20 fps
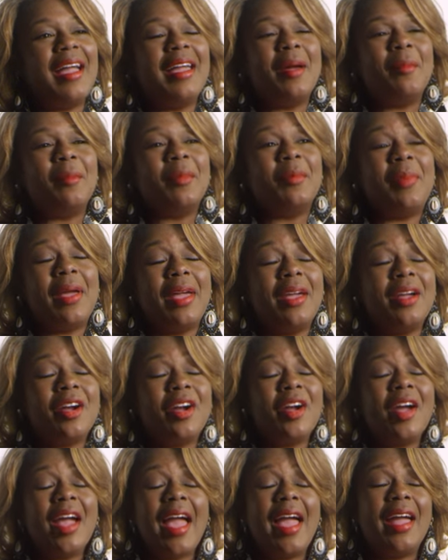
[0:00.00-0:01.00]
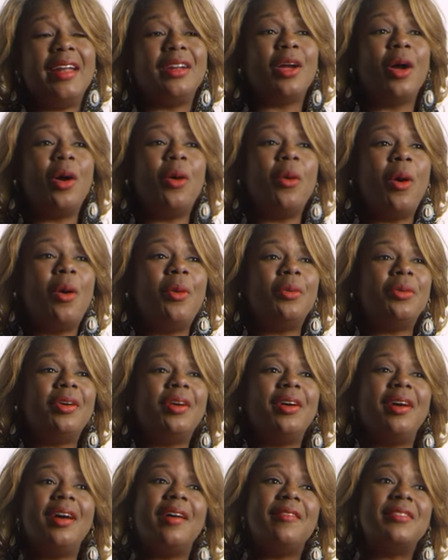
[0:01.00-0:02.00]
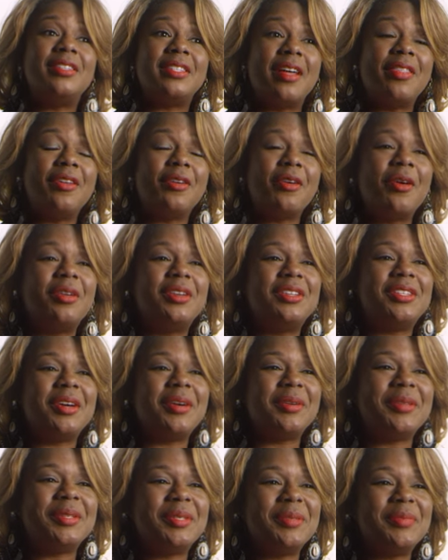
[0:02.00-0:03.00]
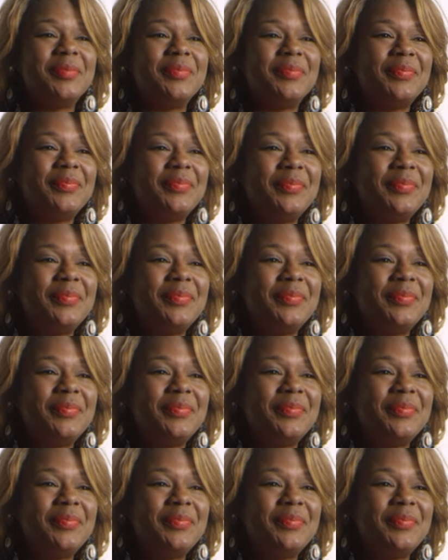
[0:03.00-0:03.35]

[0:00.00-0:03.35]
I am a baker and co-owner of Southern Girl Desserts.